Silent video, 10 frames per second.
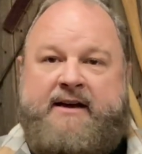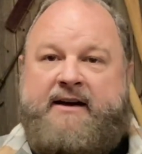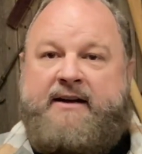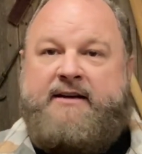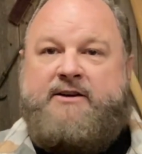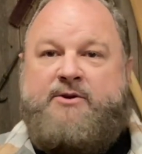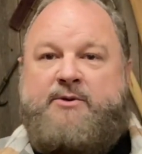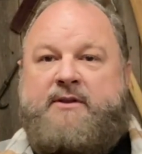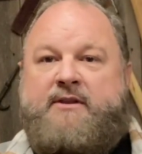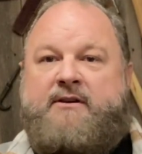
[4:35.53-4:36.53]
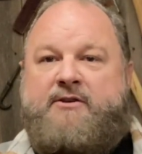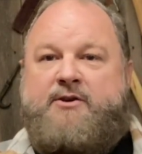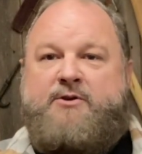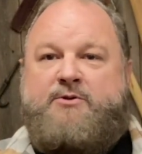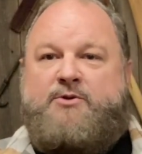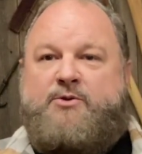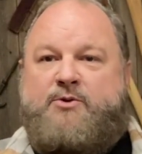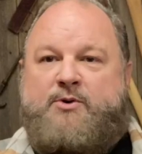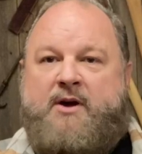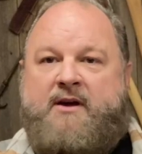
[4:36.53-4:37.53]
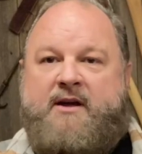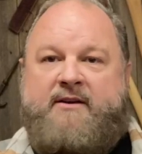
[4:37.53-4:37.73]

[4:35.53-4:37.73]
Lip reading: I know that there are those who